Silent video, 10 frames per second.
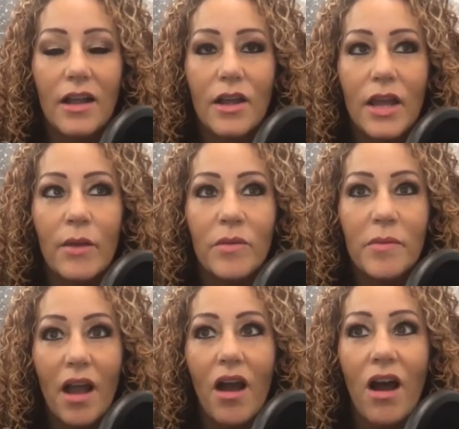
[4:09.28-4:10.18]
it would
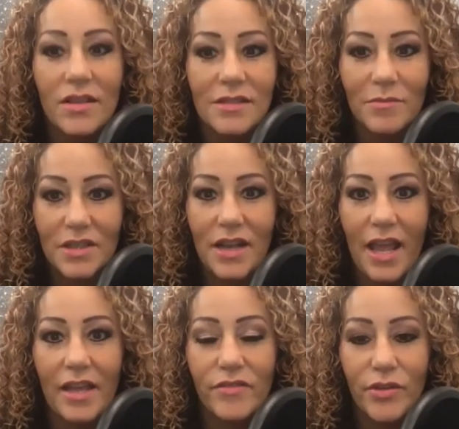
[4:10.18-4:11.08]
be awesome
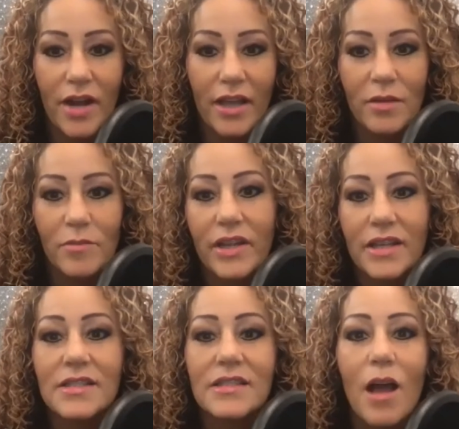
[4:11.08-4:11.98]
today if you and I could
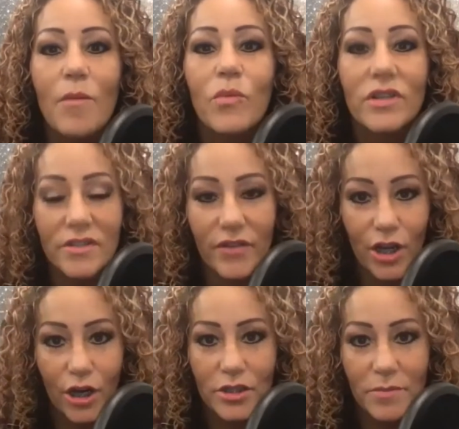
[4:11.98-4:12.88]
bring some words of
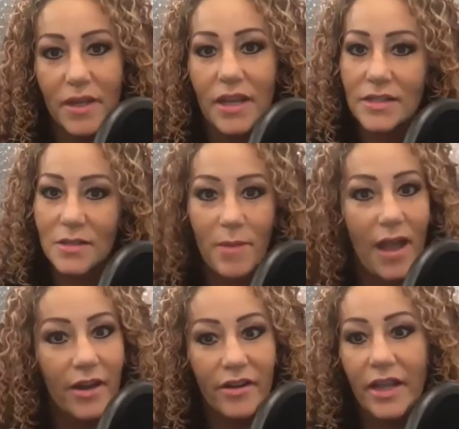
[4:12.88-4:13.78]
encouragement,
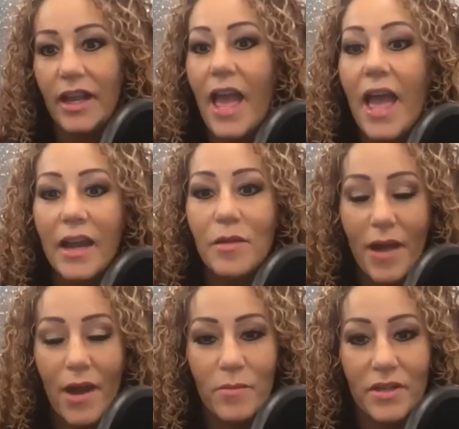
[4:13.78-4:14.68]
inspiring, and
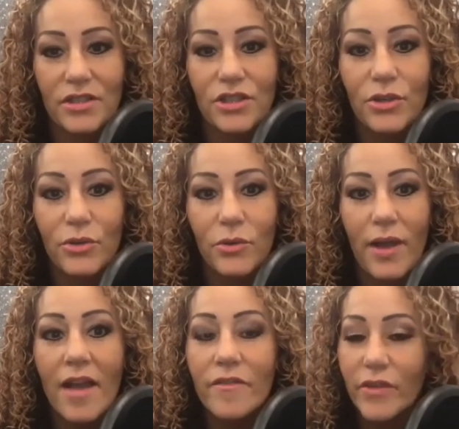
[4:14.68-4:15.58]
empowerment to
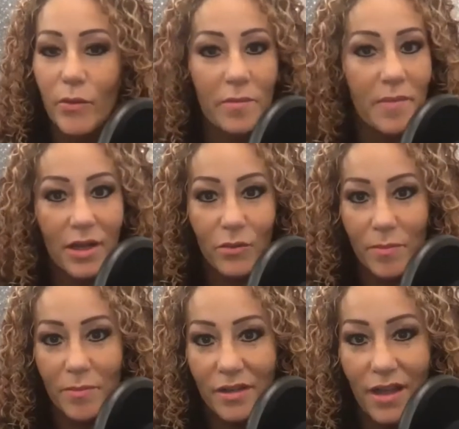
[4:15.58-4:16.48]
everyone, men and
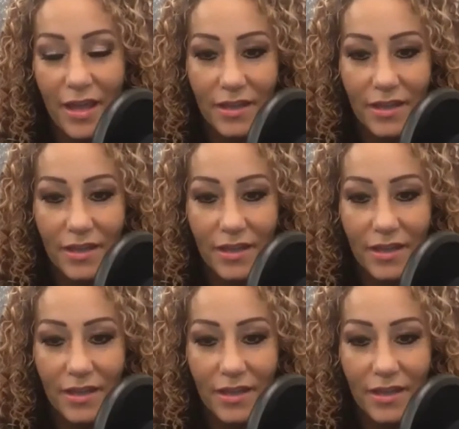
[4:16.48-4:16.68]
women alike.